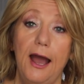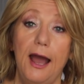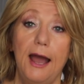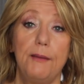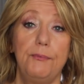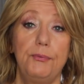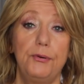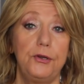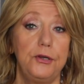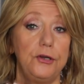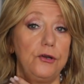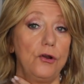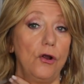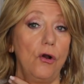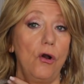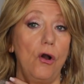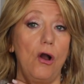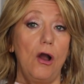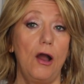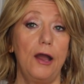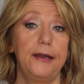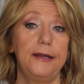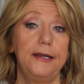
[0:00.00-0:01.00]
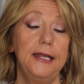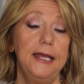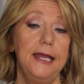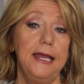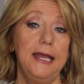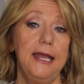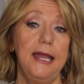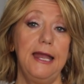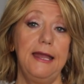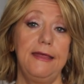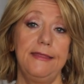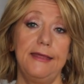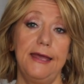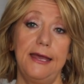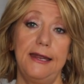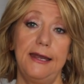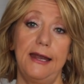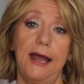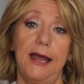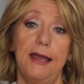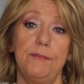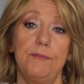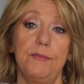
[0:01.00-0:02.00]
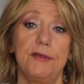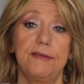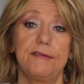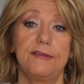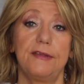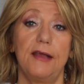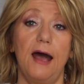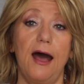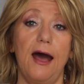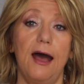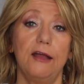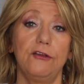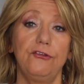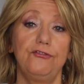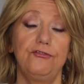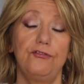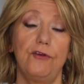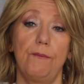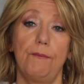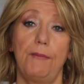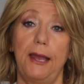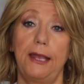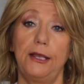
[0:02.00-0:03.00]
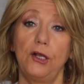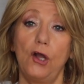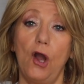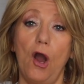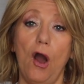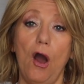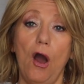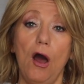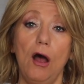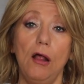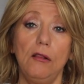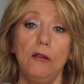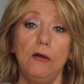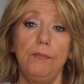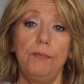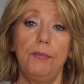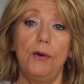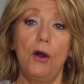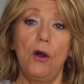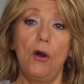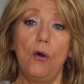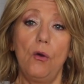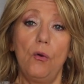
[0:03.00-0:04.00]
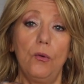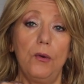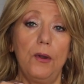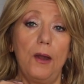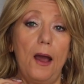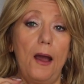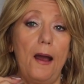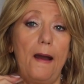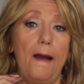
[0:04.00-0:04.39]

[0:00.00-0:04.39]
I put it on, and then I massage from my collarbone